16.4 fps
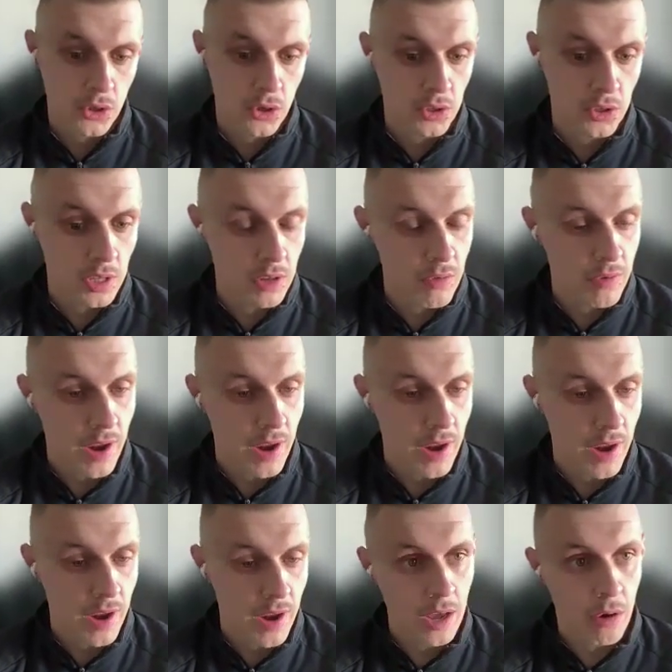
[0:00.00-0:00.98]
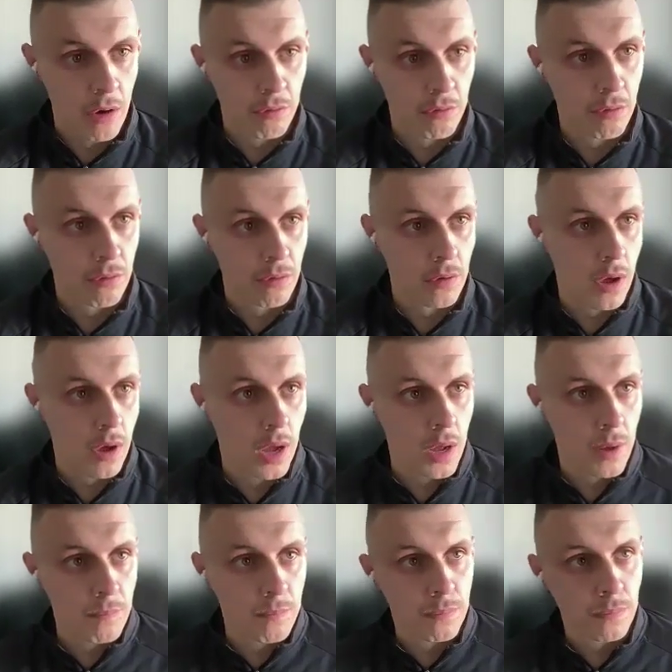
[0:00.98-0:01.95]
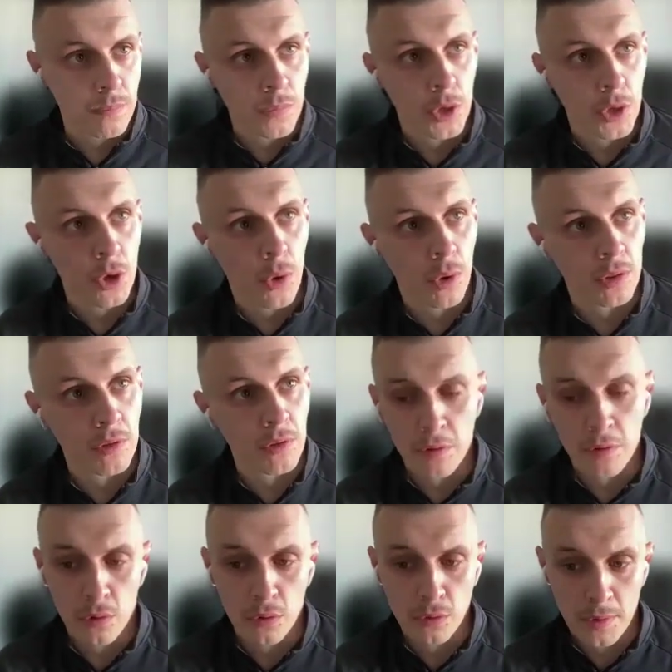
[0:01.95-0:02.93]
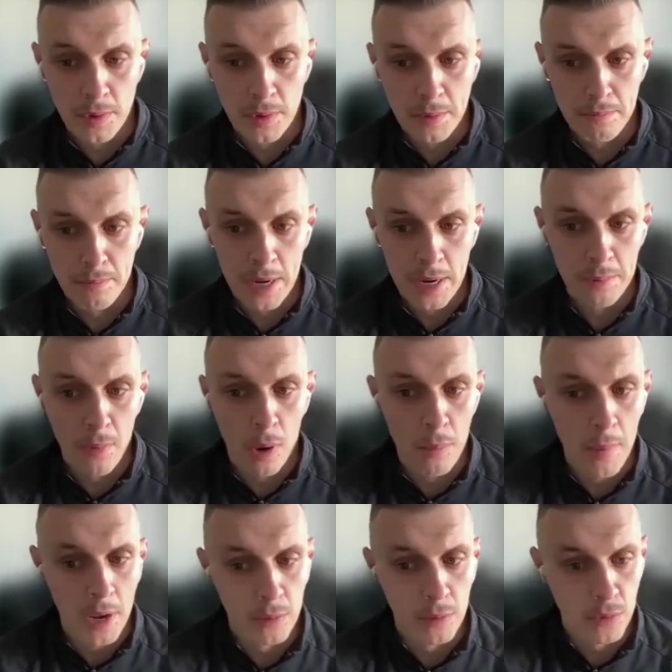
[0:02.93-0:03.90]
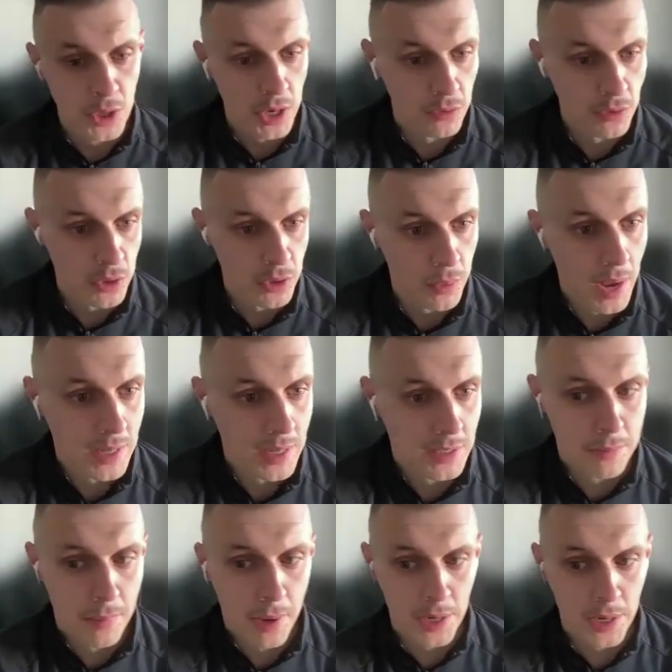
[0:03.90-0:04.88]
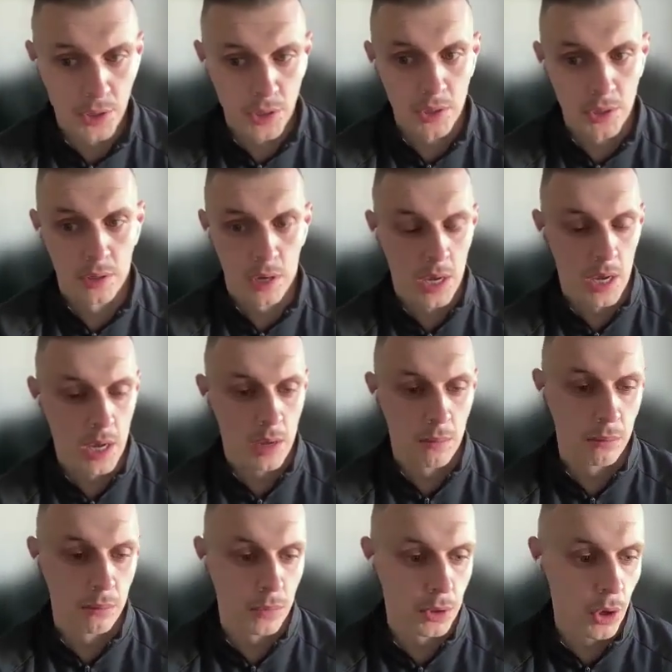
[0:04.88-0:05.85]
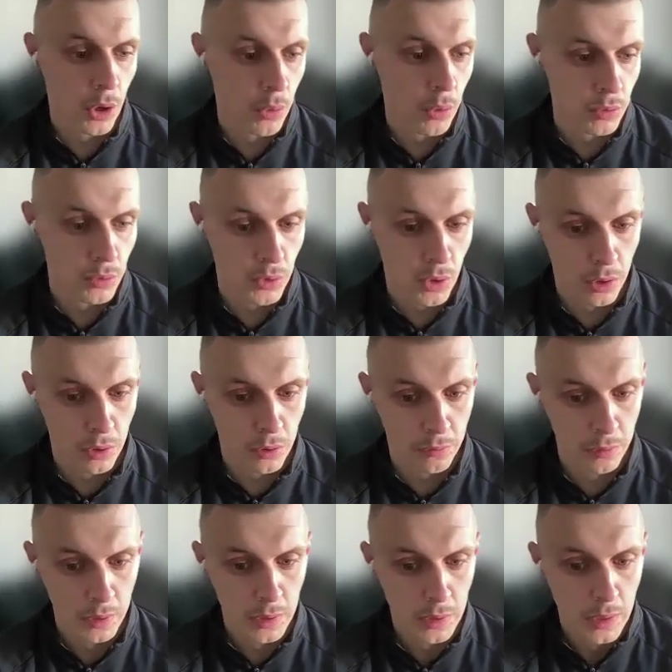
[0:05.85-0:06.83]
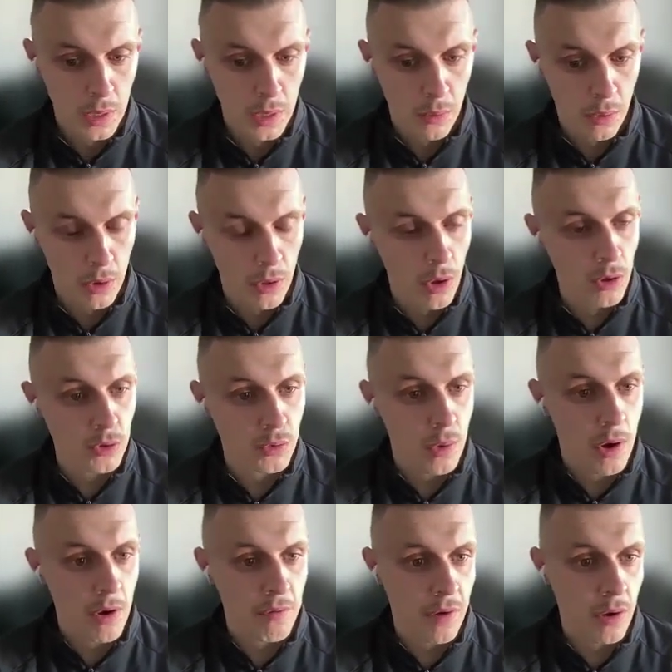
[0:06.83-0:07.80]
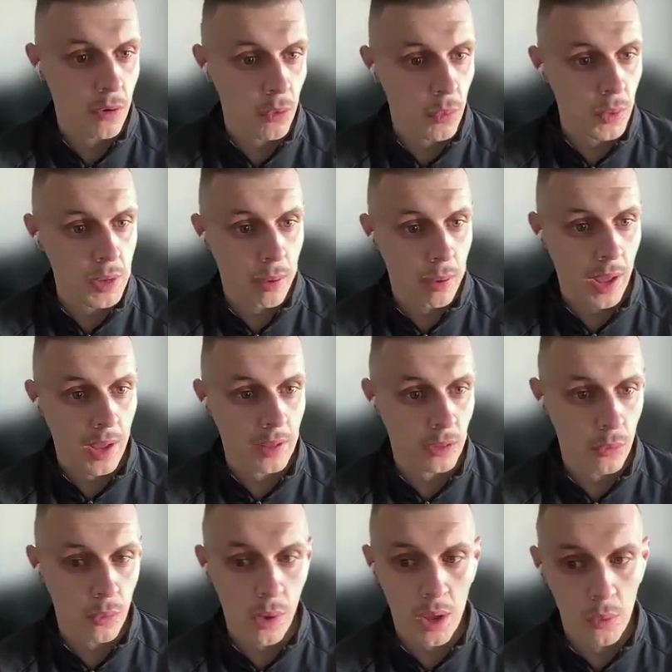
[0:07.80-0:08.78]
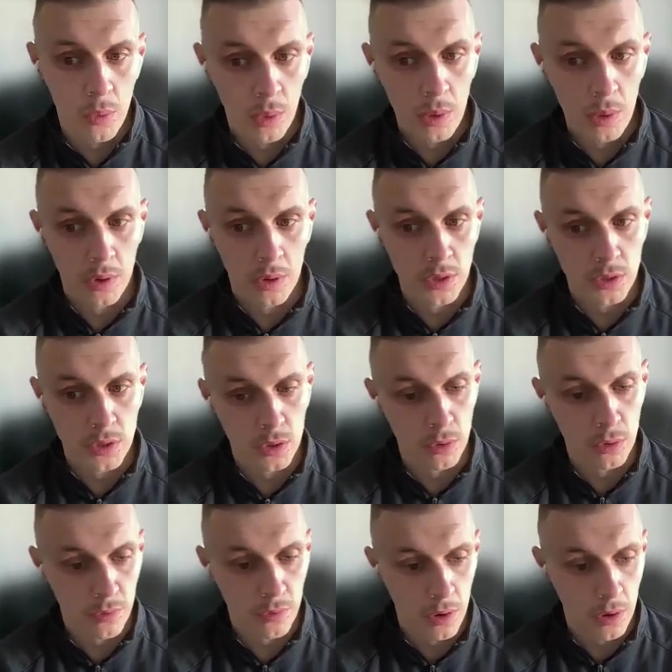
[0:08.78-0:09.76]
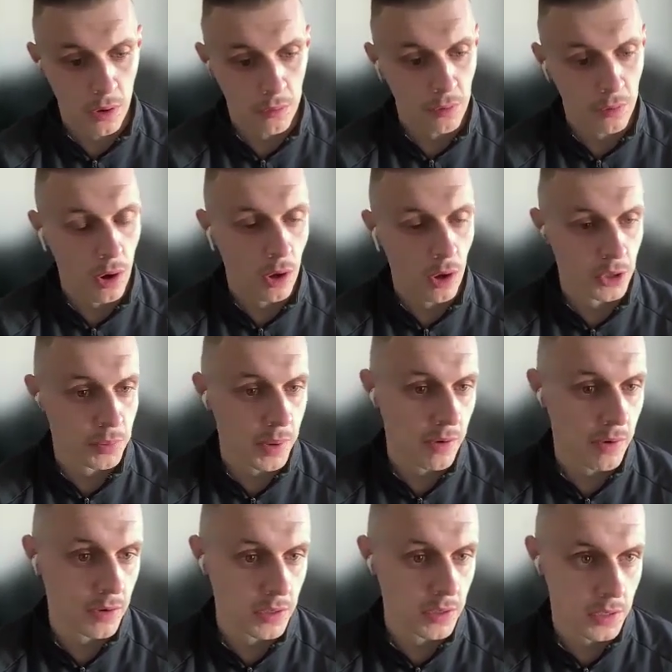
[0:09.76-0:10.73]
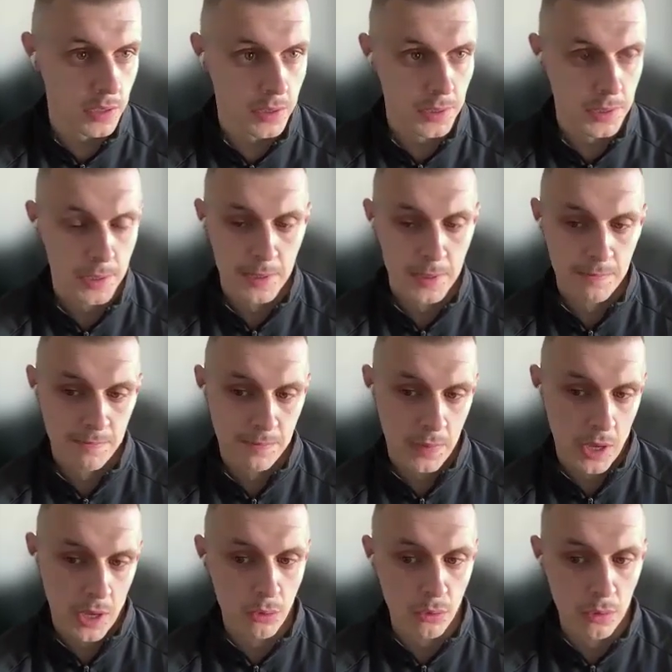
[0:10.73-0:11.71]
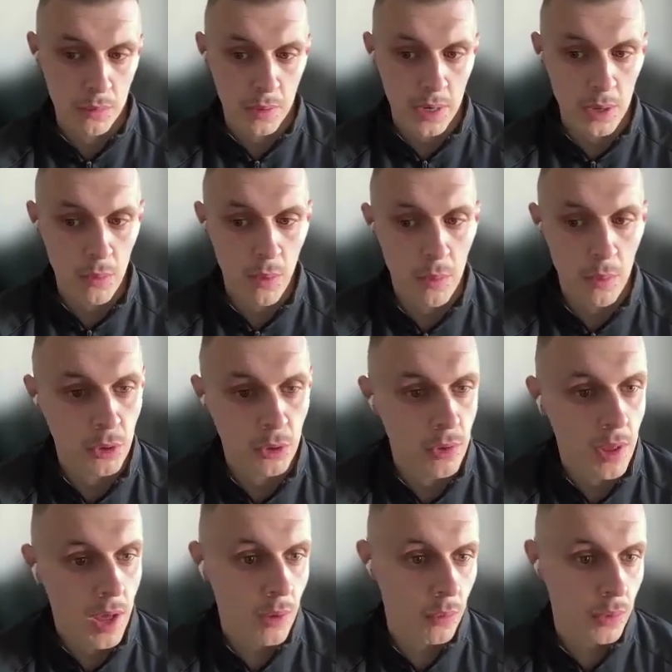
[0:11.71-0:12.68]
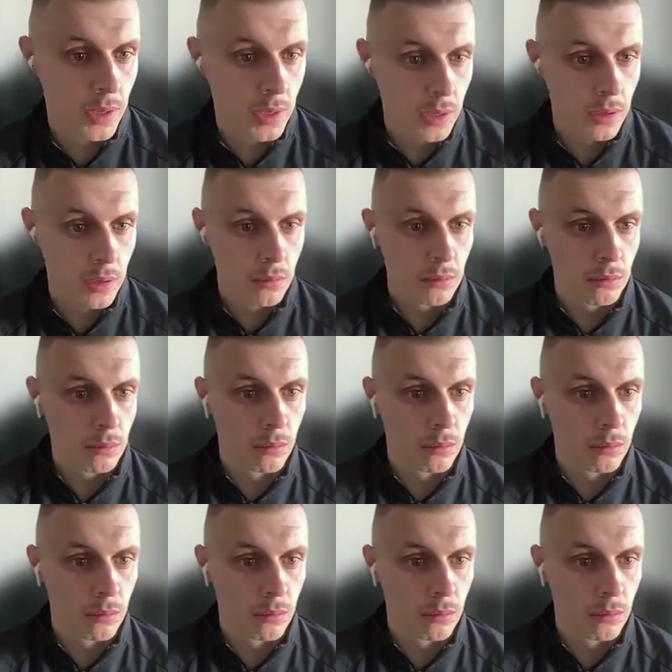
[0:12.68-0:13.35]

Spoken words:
just in the reality of, I didn't feel there was many momentum shifts that we had to manage. It was kind of one of those where I felt that we played the way we wanted to for large periods, and ultimately when we do that, we